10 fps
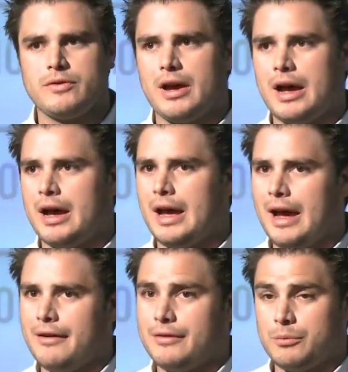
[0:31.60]

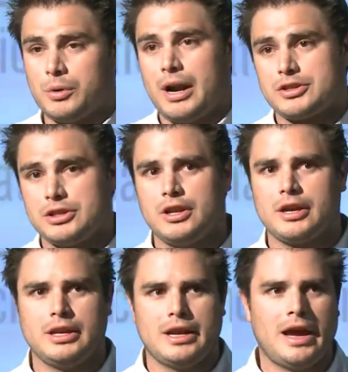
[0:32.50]
we're actually
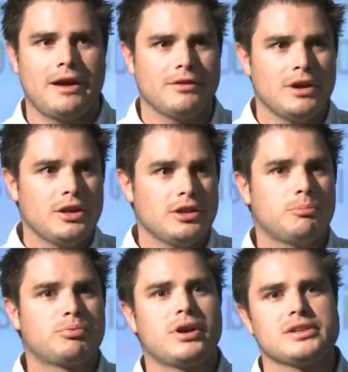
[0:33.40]
lucky to have the
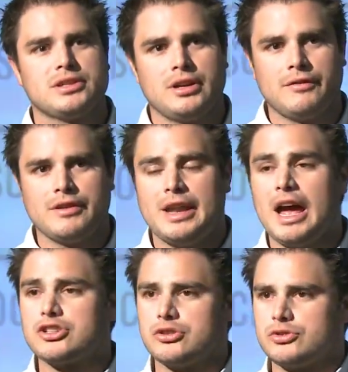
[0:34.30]
president of the
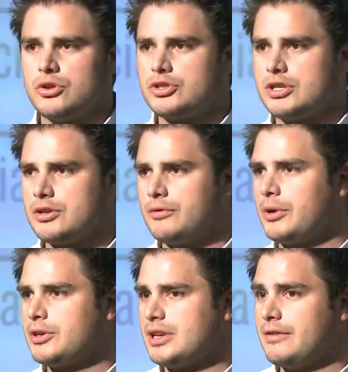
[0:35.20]
National Association of
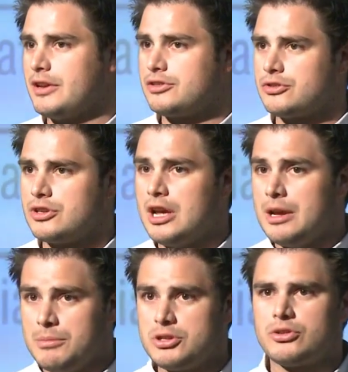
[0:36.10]
Real Estate Investors,
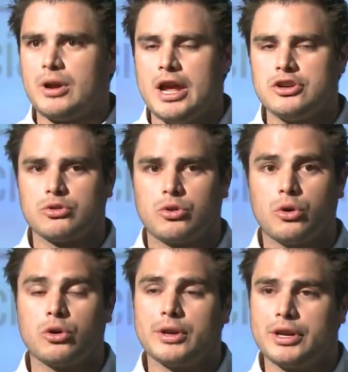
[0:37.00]
Mr. Andrew
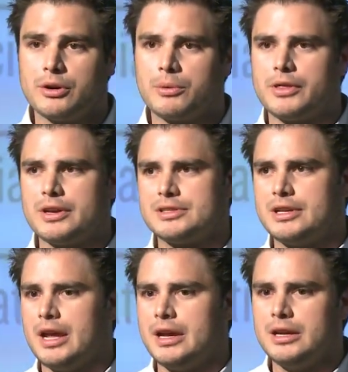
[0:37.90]
Cordle, here with us
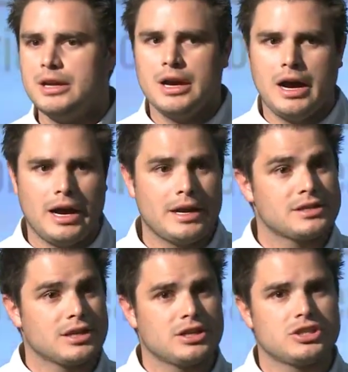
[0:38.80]
today. He's
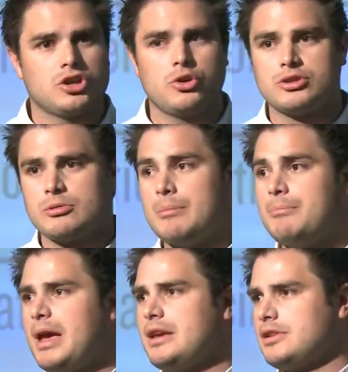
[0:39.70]
going to show you some
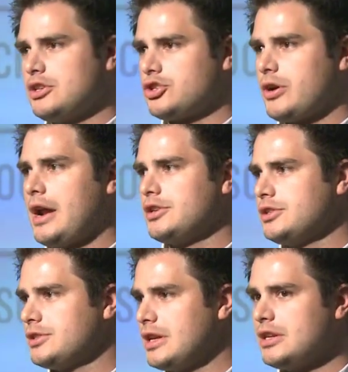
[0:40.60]
amazing
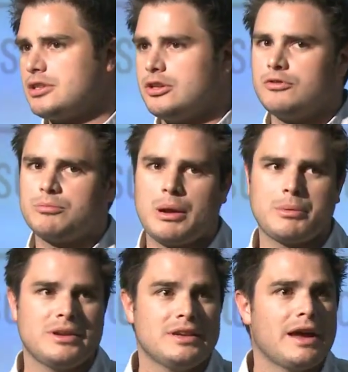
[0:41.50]
strategies, things that you've
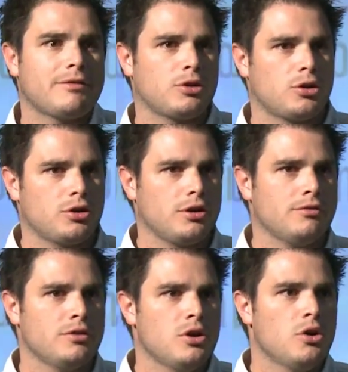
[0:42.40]
probably never heard
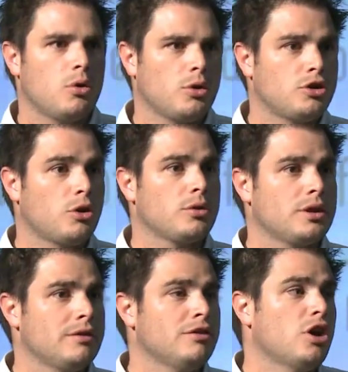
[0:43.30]
of or don't
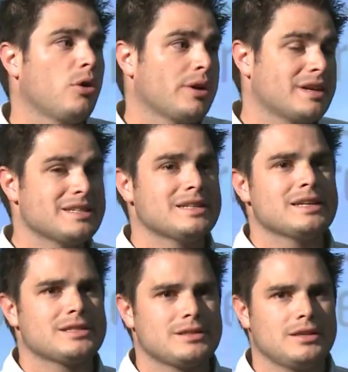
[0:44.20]
even know
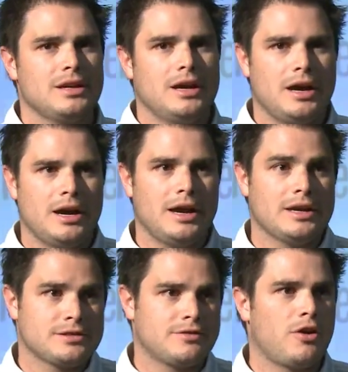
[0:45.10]
exist
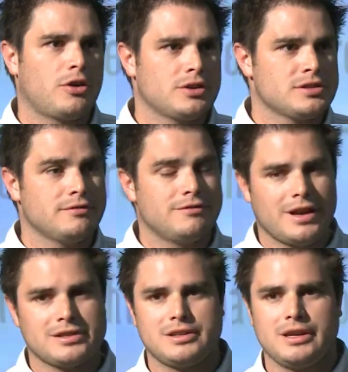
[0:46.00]
as far as
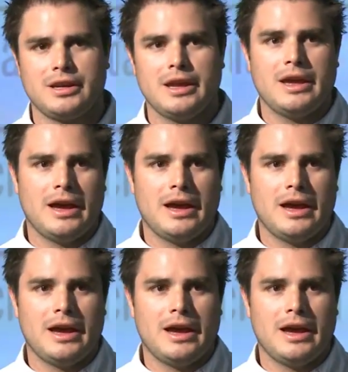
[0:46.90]
investing